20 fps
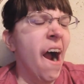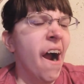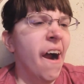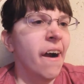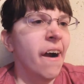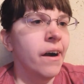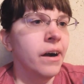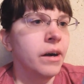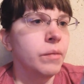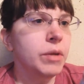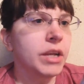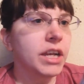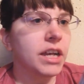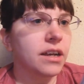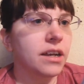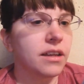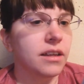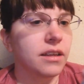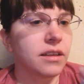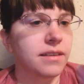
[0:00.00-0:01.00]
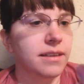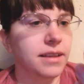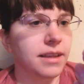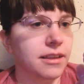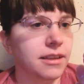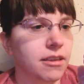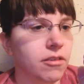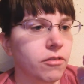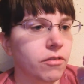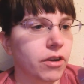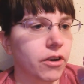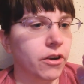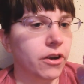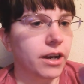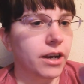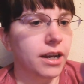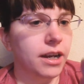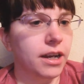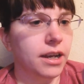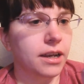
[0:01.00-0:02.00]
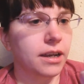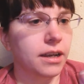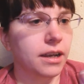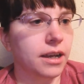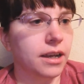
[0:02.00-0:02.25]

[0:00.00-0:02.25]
Ooh, because it's a very,